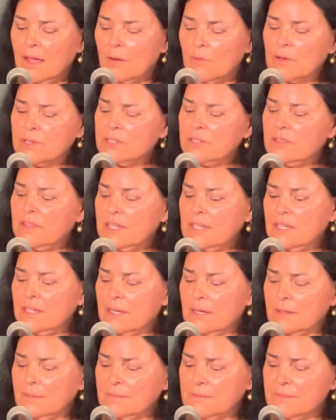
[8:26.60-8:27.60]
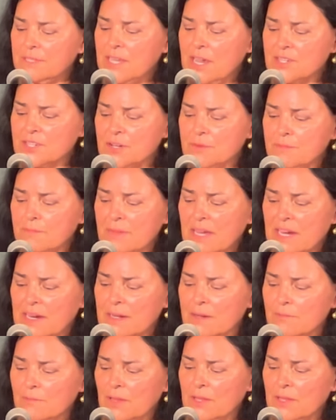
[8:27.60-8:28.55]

What did the um, sachem mean?